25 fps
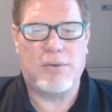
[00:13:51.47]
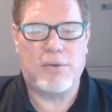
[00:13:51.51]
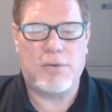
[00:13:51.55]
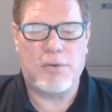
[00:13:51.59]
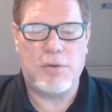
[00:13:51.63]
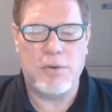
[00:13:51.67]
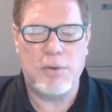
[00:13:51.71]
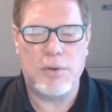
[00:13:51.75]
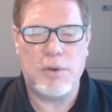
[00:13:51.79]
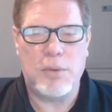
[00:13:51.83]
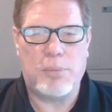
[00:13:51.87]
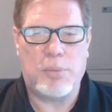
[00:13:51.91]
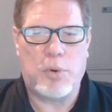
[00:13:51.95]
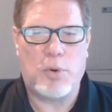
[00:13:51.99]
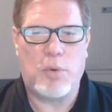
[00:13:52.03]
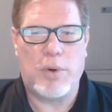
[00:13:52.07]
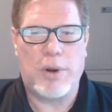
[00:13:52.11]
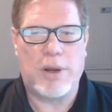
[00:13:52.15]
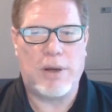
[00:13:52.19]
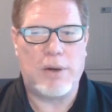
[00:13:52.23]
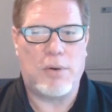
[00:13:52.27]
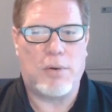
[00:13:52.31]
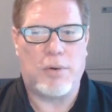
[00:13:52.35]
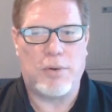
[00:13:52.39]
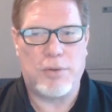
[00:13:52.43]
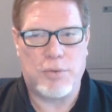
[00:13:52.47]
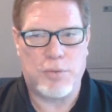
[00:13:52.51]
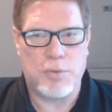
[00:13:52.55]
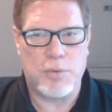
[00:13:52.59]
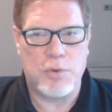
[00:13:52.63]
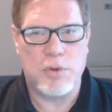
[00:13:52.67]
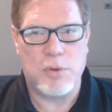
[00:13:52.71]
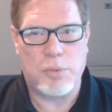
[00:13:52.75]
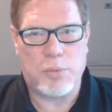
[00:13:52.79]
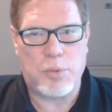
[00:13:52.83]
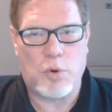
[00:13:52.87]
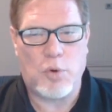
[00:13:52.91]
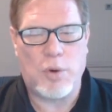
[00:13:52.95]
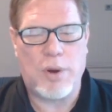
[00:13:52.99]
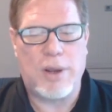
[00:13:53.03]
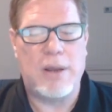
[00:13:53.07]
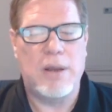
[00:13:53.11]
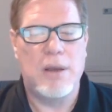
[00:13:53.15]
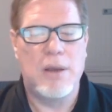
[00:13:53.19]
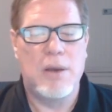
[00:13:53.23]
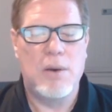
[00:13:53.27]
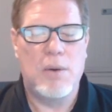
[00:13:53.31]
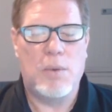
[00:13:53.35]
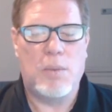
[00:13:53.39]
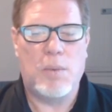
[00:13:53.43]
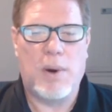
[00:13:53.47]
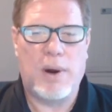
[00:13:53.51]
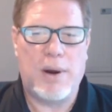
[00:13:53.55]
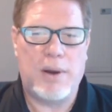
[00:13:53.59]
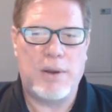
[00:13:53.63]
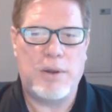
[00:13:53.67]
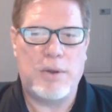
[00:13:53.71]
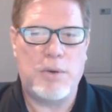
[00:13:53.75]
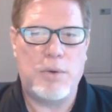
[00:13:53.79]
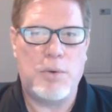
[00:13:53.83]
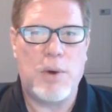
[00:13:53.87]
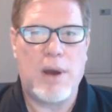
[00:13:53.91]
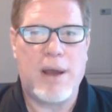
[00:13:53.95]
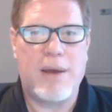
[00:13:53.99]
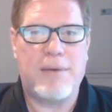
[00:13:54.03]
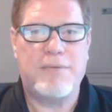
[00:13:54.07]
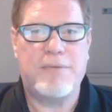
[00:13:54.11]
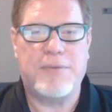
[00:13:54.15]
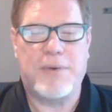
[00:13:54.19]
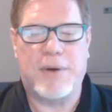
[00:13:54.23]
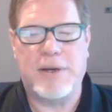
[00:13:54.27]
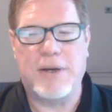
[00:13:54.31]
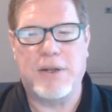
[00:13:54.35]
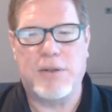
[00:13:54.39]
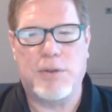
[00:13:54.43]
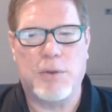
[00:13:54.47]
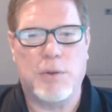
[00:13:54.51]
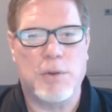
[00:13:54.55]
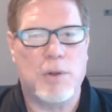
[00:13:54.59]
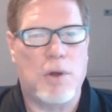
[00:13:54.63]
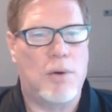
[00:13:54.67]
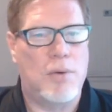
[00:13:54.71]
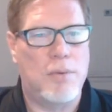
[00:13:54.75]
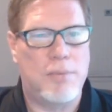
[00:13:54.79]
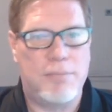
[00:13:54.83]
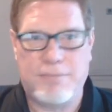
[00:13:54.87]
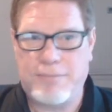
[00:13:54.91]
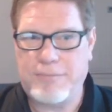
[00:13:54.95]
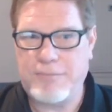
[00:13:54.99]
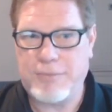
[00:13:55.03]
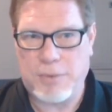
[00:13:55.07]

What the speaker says: to the point or through the point where you have funded the loan.